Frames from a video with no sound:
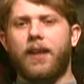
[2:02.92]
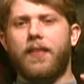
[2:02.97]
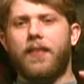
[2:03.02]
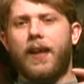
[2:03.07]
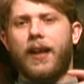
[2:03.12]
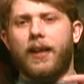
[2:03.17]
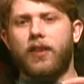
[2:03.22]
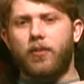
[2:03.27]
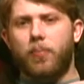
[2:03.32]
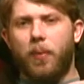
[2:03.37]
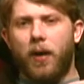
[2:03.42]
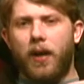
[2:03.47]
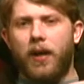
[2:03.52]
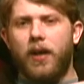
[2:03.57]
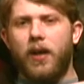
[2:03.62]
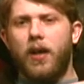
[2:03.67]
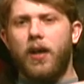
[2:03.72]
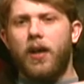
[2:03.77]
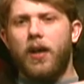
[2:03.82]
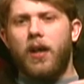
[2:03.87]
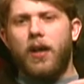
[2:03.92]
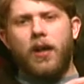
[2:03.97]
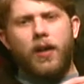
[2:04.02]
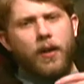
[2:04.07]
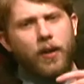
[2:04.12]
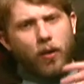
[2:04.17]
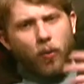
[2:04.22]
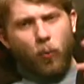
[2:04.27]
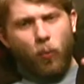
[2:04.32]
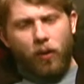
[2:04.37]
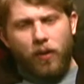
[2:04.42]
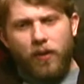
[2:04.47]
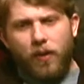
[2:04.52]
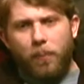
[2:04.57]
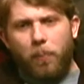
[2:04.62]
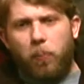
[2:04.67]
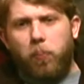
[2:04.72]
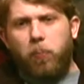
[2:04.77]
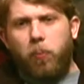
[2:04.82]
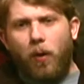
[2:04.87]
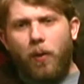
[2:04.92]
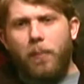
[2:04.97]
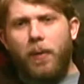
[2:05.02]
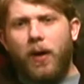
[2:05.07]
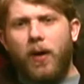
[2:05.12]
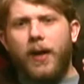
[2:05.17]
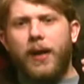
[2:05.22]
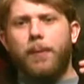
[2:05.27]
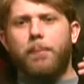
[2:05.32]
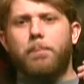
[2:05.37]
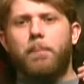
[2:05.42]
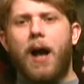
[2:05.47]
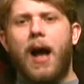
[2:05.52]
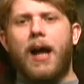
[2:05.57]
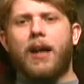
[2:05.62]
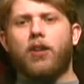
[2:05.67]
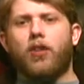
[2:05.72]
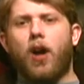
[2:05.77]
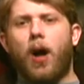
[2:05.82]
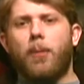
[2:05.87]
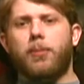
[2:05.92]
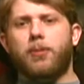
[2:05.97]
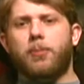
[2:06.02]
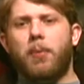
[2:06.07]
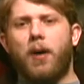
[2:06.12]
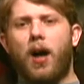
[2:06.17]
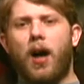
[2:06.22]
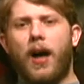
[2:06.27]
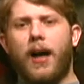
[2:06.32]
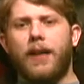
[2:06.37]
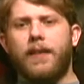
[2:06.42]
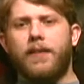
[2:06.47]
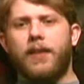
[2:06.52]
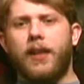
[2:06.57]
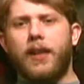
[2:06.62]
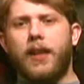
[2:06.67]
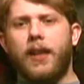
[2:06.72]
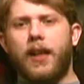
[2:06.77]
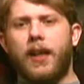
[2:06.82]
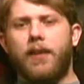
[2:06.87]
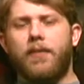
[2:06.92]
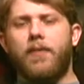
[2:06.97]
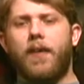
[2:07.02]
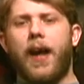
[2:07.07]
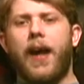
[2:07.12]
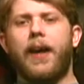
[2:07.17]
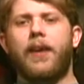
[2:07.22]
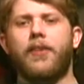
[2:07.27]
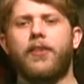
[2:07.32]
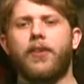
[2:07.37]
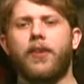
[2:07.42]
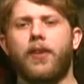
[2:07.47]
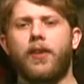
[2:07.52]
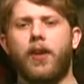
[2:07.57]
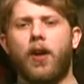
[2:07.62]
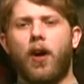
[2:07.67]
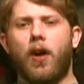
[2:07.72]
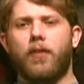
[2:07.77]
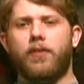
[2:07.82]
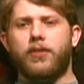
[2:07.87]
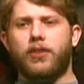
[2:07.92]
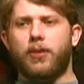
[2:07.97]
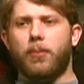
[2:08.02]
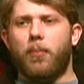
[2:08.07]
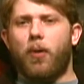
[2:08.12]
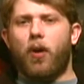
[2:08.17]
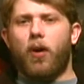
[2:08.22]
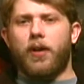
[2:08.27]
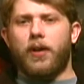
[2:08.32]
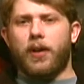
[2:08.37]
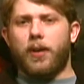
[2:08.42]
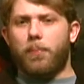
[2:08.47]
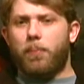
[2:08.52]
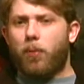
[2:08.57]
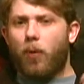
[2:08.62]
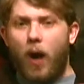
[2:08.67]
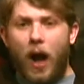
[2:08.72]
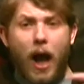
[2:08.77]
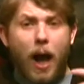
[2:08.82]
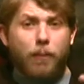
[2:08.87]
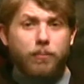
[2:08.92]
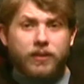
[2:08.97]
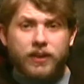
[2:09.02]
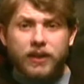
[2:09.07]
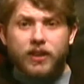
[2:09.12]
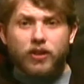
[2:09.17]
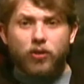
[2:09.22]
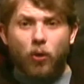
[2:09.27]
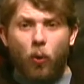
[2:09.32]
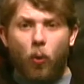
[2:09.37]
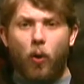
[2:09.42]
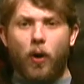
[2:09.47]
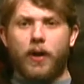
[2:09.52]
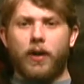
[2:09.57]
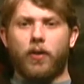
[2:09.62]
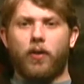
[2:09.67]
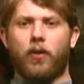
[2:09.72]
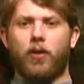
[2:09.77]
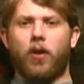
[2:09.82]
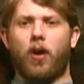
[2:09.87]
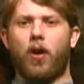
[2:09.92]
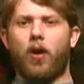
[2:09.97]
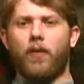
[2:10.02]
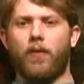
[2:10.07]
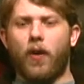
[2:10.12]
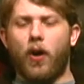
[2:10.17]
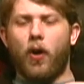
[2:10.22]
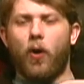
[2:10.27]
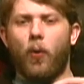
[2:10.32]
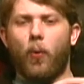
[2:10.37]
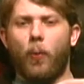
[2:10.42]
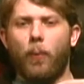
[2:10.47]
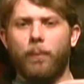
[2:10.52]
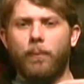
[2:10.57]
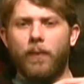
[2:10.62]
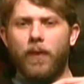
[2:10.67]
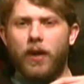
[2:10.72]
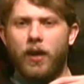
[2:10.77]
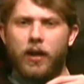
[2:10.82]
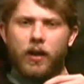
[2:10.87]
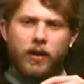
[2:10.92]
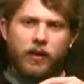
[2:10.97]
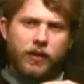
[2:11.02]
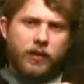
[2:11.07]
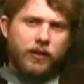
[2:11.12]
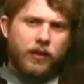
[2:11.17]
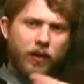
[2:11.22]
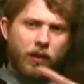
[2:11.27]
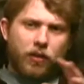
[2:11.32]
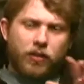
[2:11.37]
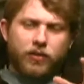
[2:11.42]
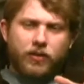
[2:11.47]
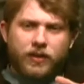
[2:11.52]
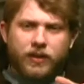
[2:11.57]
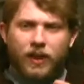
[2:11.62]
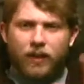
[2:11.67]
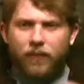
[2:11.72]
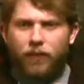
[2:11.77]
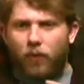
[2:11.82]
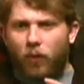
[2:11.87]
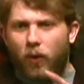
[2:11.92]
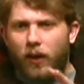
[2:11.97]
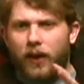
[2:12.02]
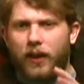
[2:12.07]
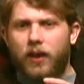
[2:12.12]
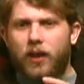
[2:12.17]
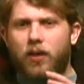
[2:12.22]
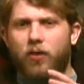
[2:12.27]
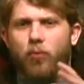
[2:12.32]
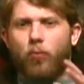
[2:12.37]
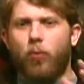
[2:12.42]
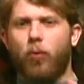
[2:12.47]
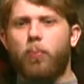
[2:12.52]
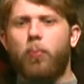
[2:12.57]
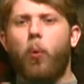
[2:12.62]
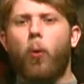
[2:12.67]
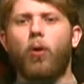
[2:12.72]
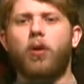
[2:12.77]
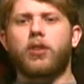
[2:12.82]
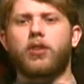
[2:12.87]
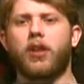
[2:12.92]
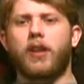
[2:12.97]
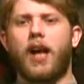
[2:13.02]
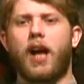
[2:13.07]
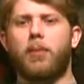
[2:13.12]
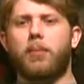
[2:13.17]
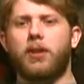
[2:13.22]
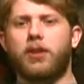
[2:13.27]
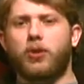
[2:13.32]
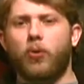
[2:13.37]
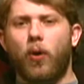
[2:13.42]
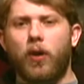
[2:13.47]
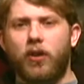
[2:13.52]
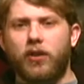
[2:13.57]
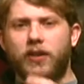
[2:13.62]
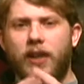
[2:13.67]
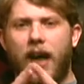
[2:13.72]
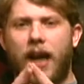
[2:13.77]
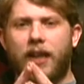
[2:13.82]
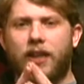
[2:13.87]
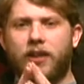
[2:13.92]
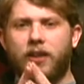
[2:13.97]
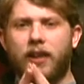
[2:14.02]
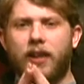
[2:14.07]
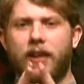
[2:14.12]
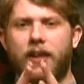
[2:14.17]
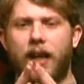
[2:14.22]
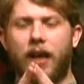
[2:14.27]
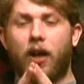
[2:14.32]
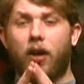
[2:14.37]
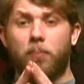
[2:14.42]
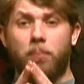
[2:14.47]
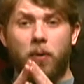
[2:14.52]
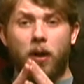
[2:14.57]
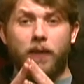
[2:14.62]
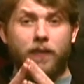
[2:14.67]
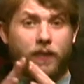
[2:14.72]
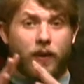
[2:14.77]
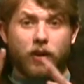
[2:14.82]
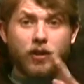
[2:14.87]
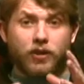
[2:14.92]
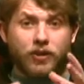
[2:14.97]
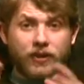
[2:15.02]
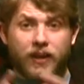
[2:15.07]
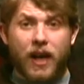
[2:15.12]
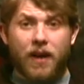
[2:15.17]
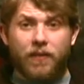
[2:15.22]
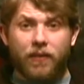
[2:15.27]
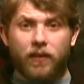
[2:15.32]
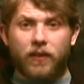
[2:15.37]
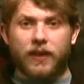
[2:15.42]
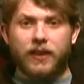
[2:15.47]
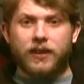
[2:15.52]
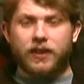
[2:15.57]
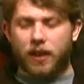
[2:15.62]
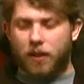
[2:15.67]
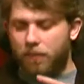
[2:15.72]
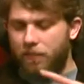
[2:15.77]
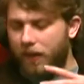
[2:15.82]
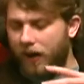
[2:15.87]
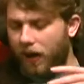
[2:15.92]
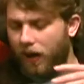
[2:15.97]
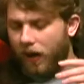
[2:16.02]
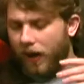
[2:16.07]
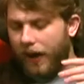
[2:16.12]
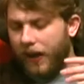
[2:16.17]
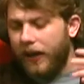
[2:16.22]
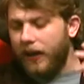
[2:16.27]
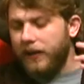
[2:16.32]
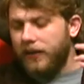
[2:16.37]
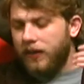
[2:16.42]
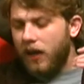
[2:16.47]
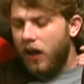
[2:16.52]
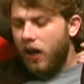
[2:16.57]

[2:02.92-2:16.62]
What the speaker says: things. But one of the primary backdrops behind the invasion of Somalia perhaps is oil, although there's differing reports on how much oil is actually there, but there's definitely some there. And as